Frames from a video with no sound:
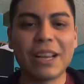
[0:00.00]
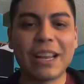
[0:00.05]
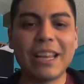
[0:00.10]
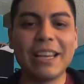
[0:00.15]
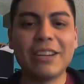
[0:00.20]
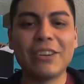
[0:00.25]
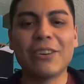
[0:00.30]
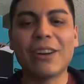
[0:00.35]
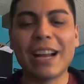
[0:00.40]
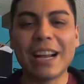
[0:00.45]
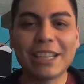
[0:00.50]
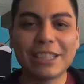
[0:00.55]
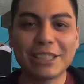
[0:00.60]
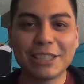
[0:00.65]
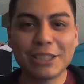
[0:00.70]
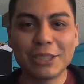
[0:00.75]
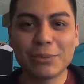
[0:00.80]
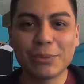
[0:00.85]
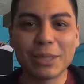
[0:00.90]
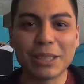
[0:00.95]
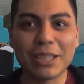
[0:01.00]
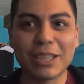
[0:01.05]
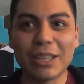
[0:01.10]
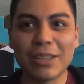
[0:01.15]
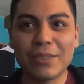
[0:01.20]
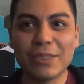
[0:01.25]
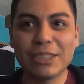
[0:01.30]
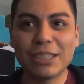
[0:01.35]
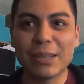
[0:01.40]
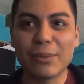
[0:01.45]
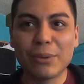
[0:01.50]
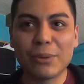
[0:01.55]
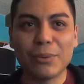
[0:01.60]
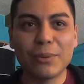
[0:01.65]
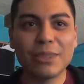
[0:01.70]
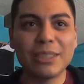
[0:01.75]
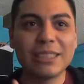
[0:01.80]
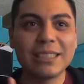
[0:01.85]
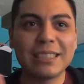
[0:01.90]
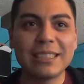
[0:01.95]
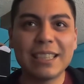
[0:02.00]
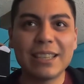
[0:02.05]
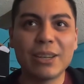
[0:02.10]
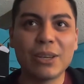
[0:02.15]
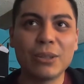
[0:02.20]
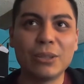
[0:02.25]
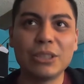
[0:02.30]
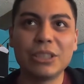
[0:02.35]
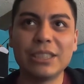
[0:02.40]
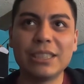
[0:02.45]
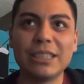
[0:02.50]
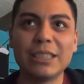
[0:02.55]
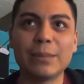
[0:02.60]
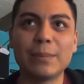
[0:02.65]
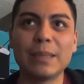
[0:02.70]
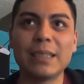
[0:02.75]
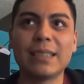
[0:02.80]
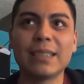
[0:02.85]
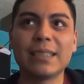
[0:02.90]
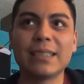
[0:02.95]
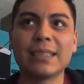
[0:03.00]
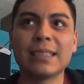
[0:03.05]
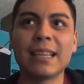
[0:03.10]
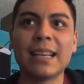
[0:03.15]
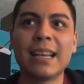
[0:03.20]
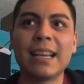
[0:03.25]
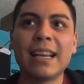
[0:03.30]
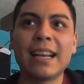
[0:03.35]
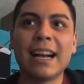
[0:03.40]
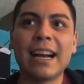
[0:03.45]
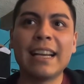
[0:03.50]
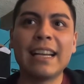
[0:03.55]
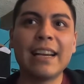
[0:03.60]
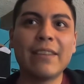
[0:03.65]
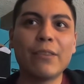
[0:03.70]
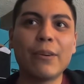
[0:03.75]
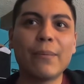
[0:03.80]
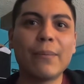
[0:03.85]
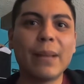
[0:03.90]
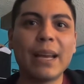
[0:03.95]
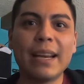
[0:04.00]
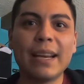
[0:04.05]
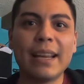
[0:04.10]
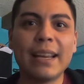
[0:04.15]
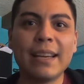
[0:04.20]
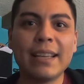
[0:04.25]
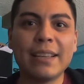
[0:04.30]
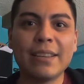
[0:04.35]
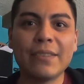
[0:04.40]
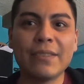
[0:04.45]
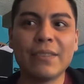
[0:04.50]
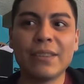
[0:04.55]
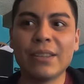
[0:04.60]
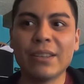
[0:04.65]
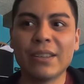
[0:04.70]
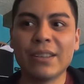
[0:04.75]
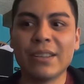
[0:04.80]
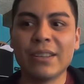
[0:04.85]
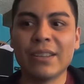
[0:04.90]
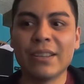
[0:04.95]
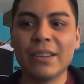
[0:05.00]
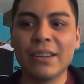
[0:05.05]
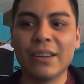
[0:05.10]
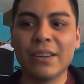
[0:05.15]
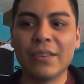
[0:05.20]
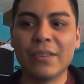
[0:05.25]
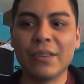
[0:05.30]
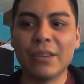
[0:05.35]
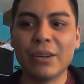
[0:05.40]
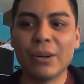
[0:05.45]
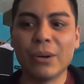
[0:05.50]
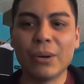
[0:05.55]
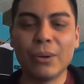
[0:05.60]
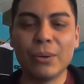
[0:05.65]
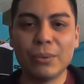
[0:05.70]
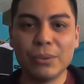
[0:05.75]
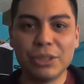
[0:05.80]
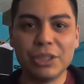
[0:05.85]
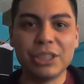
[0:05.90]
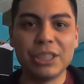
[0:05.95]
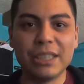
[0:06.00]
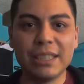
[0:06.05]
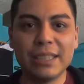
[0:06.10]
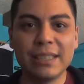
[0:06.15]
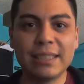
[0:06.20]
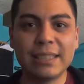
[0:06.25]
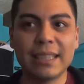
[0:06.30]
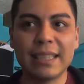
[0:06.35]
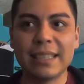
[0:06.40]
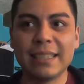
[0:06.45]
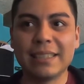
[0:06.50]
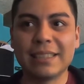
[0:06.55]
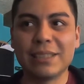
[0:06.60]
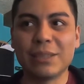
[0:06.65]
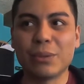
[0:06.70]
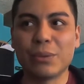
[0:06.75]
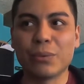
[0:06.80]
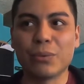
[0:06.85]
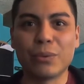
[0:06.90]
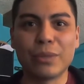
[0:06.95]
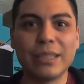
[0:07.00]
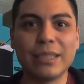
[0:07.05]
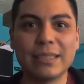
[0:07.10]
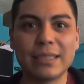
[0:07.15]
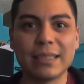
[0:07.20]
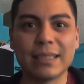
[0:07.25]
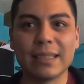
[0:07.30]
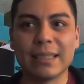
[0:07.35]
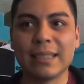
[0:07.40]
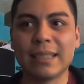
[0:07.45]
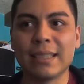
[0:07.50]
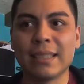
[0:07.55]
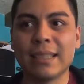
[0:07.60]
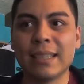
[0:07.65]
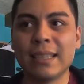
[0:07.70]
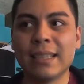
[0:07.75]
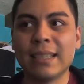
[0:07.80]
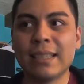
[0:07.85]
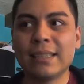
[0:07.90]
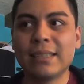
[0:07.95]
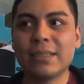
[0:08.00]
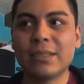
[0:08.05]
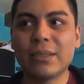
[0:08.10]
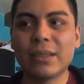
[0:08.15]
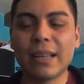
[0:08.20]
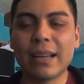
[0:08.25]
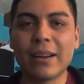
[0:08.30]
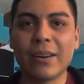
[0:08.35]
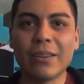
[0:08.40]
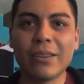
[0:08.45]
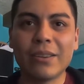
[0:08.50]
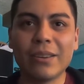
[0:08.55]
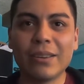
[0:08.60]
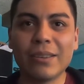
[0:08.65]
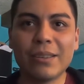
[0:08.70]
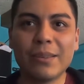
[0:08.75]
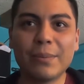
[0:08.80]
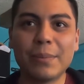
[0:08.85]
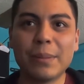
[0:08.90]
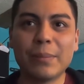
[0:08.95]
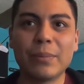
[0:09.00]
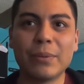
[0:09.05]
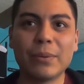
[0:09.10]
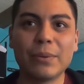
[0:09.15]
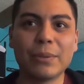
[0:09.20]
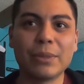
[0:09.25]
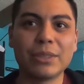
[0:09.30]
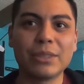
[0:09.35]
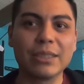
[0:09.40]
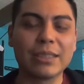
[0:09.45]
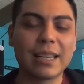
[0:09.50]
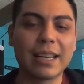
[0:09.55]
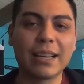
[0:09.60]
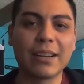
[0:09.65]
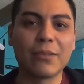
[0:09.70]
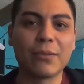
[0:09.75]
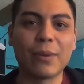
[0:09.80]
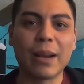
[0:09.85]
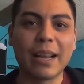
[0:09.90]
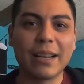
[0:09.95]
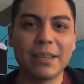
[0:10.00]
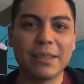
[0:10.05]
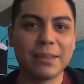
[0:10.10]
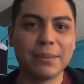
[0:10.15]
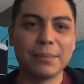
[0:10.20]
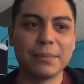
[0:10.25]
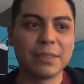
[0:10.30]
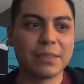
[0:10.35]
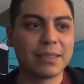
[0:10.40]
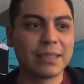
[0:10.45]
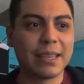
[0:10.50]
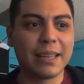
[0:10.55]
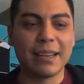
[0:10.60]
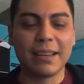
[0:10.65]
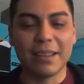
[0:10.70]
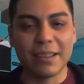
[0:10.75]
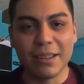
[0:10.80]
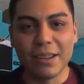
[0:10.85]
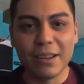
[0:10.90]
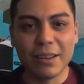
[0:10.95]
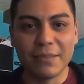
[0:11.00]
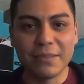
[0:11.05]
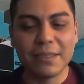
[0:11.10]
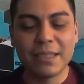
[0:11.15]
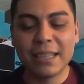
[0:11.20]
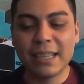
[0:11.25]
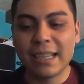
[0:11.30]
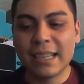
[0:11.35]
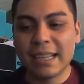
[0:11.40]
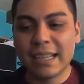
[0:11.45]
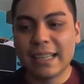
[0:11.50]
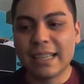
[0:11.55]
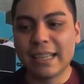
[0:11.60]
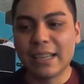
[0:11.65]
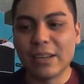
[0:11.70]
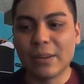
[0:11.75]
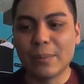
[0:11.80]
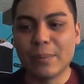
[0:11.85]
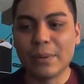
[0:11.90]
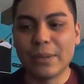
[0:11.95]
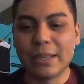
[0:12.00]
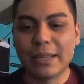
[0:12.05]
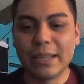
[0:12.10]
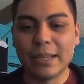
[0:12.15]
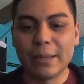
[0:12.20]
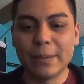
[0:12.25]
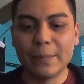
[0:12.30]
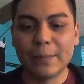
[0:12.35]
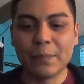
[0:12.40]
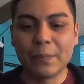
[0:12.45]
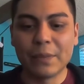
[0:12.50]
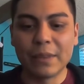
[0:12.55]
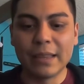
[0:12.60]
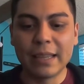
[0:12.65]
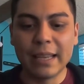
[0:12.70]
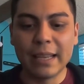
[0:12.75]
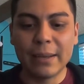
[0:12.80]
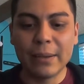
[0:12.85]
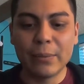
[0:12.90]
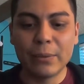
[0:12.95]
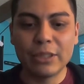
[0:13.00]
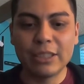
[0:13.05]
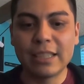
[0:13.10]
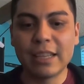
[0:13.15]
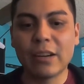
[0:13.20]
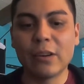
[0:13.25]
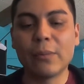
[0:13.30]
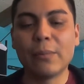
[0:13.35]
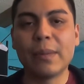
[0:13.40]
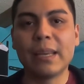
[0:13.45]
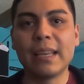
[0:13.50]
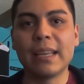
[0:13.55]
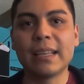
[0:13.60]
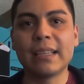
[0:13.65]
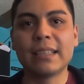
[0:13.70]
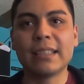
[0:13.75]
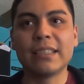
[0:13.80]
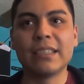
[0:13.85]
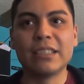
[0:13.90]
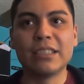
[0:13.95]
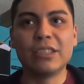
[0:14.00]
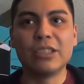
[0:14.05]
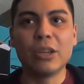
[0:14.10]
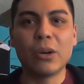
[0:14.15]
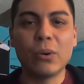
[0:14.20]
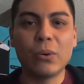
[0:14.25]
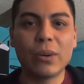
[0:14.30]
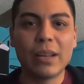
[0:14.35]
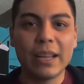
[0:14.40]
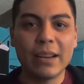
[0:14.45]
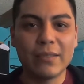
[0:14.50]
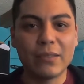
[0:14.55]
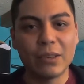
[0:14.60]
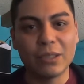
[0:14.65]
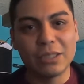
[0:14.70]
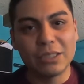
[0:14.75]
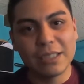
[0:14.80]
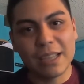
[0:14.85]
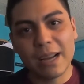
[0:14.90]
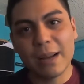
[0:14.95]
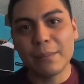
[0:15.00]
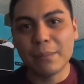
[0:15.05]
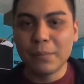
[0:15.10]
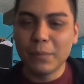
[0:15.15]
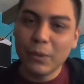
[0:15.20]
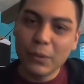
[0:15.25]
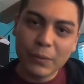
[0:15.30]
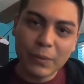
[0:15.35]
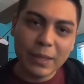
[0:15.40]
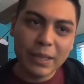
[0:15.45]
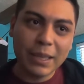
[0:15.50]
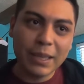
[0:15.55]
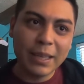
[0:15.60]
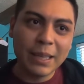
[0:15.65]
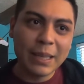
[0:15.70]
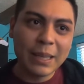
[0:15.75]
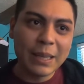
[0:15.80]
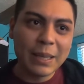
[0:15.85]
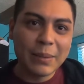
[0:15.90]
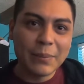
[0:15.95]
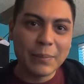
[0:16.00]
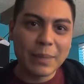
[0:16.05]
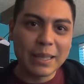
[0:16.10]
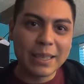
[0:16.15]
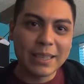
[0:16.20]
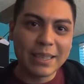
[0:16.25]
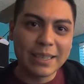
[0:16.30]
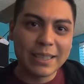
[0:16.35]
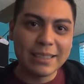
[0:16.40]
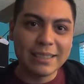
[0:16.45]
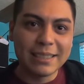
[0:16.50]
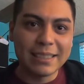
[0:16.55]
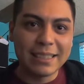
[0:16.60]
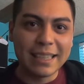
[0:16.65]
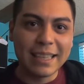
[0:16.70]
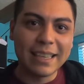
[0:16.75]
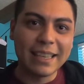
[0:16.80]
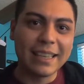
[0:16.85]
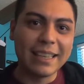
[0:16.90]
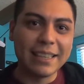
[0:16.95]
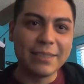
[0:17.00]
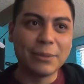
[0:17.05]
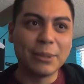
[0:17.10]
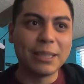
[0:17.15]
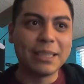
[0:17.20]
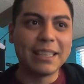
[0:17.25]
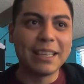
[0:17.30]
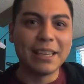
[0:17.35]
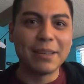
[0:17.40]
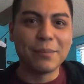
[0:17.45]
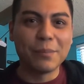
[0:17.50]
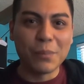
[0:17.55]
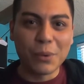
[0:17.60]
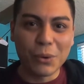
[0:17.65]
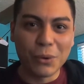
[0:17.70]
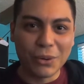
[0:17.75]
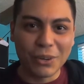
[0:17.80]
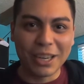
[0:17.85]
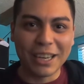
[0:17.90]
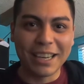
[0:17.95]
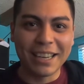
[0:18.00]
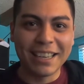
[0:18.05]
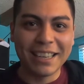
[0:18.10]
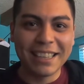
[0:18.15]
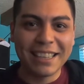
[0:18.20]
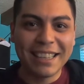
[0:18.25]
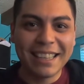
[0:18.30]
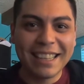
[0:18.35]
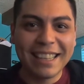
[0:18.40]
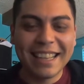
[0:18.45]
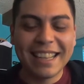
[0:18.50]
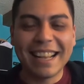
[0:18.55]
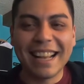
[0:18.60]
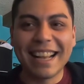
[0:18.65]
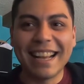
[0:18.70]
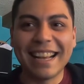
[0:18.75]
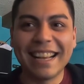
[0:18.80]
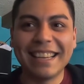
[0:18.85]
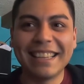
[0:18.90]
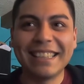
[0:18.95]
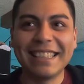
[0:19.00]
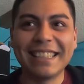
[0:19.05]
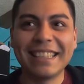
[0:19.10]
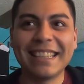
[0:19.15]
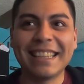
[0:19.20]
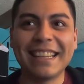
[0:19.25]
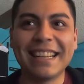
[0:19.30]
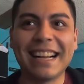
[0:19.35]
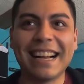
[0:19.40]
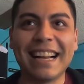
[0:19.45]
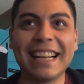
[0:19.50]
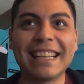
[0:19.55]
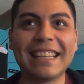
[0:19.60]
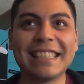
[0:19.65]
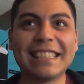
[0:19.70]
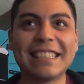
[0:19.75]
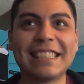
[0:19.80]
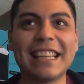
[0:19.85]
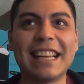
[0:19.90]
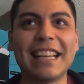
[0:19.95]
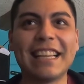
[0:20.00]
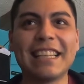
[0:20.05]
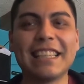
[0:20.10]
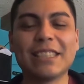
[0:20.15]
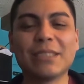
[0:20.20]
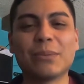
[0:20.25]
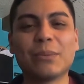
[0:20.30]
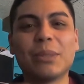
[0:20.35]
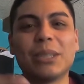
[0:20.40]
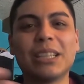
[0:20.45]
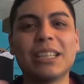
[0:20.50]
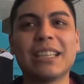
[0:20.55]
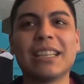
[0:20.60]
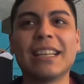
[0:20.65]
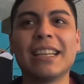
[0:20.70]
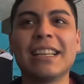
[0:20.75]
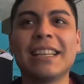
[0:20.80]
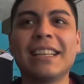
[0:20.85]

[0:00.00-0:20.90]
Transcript: interactions with glovers, I wouldn't want to say OGs because I never met any of the OGs until recently. So like all the other people were just kind of randoms that gloved, you know, but they would tell me, don't ever stop moving because then it would get boring. And I guess that is what